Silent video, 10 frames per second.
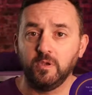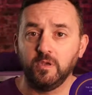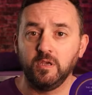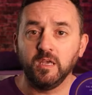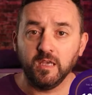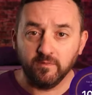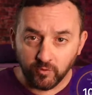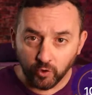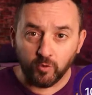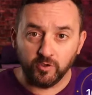If
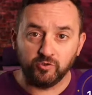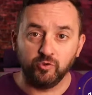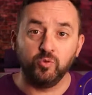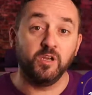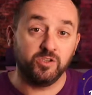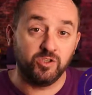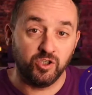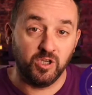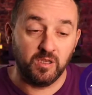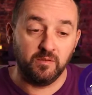you're wanting to
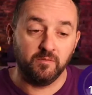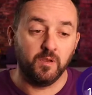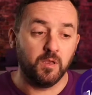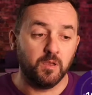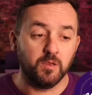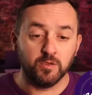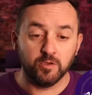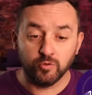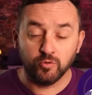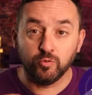achieve
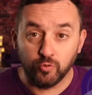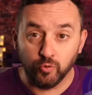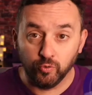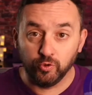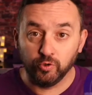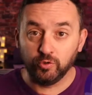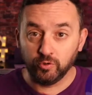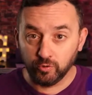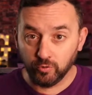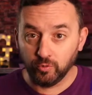good
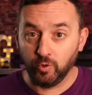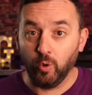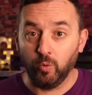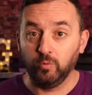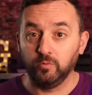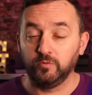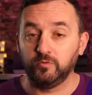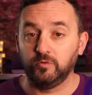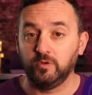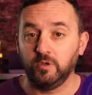goals,
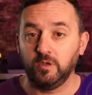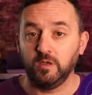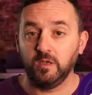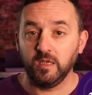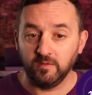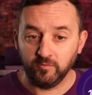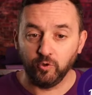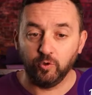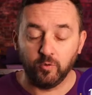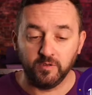if you're
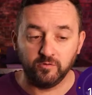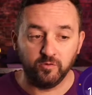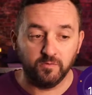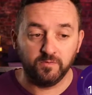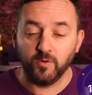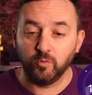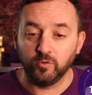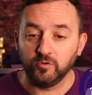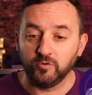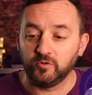wanting to
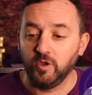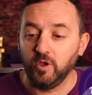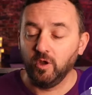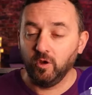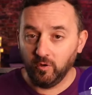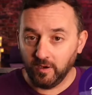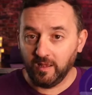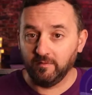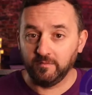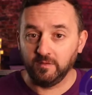focus on
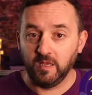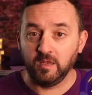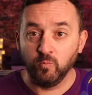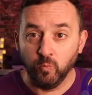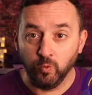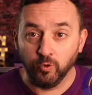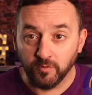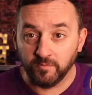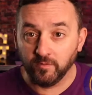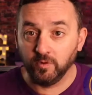having a
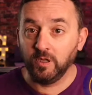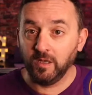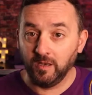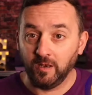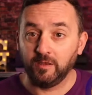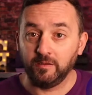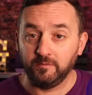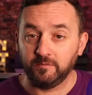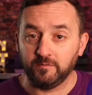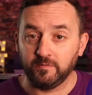wonderful life,